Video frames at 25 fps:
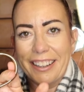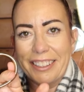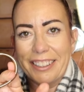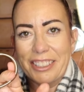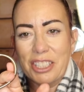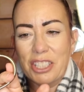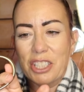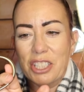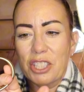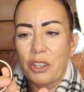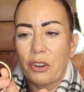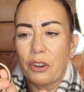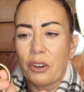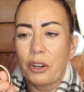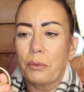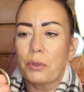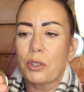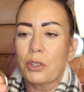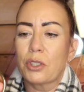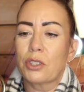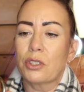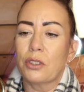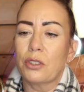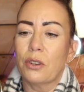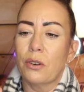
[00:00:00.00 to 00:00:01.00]
I just thought it
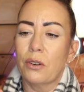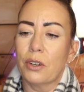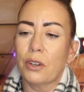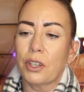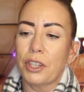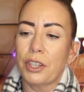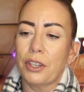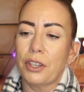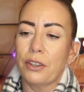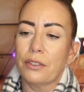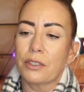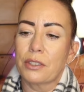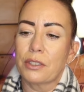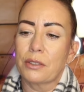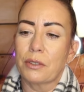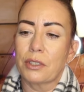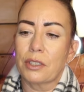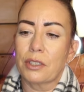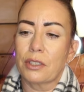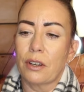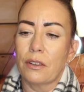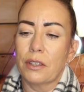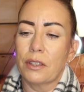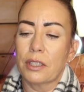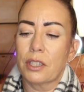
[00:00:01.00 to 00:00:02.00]
was so cute. So
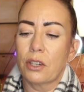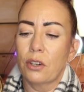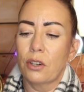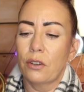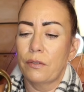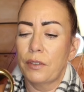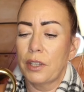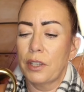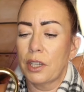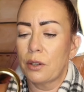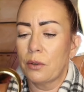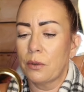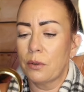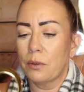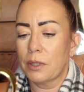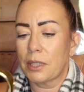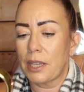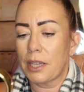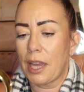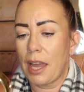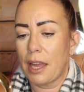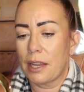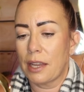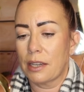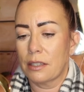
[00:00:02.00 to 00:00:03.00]
it's got this lovely gold
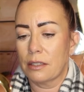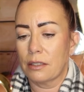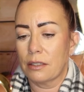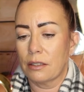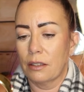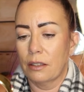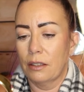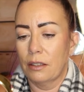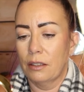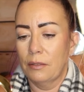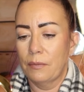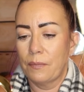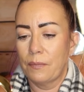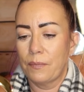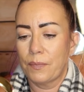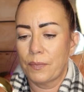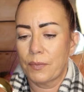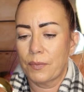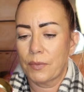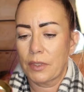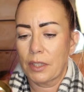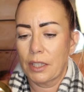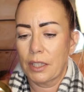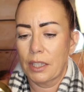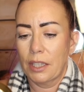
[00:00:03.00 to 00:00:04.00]
handle,
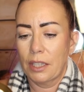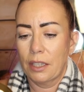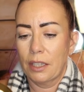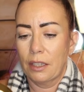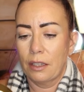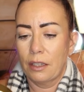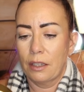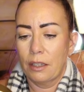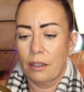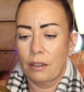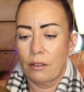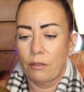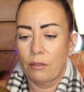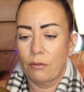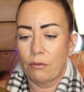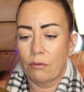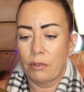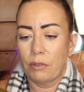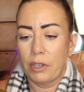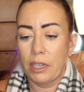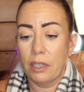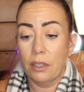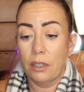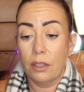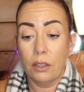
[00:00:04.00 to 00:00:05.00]

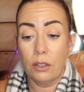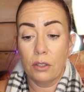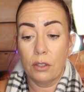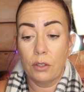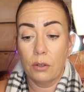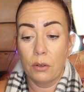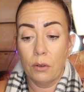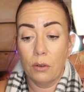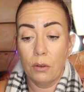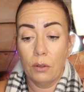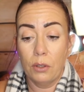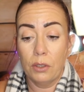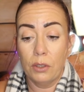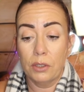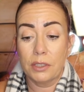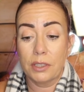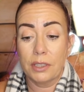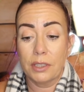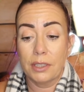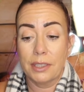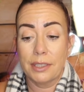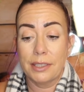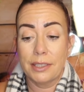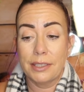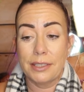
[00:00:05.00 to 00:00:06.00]
real gold
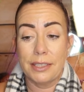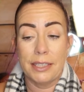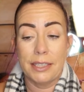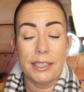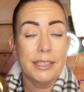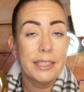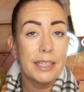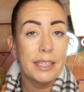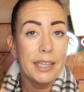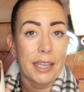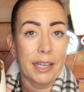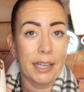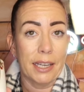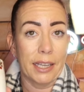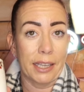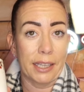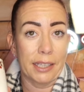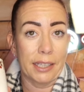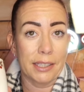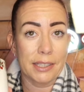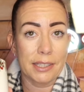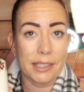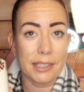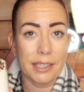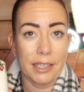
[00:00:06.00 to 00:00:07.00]
detailing,
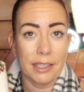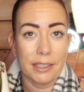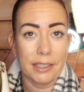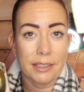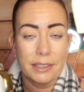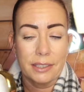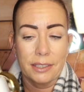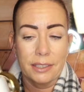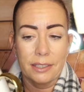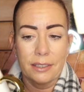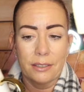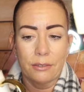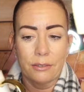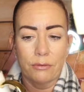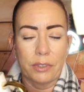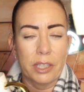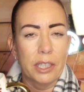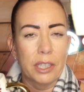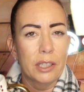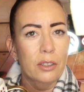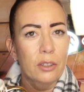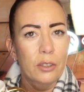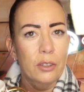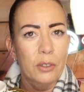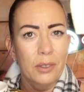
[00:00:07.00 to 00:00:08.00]
it says.
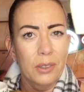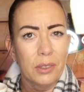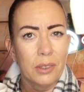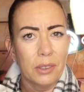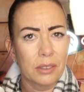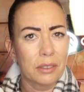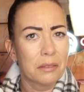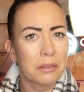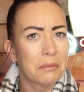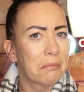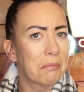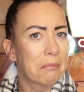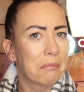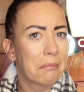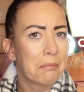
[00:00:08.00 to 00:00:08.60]
Real gold.